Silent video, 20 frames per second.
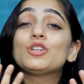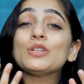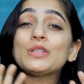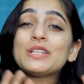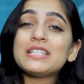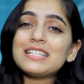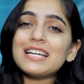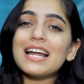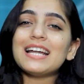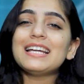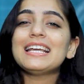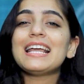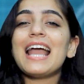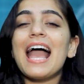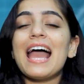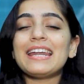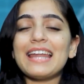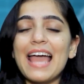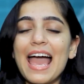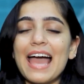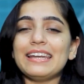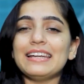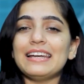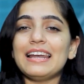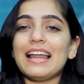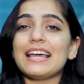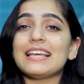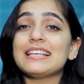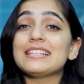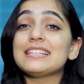to study and
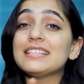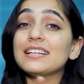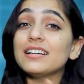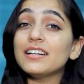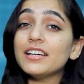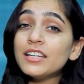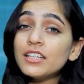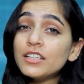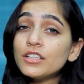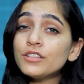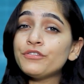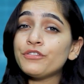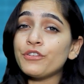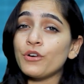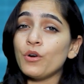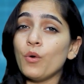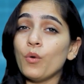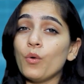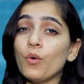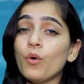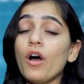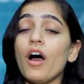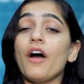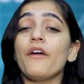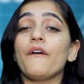analyze the airflow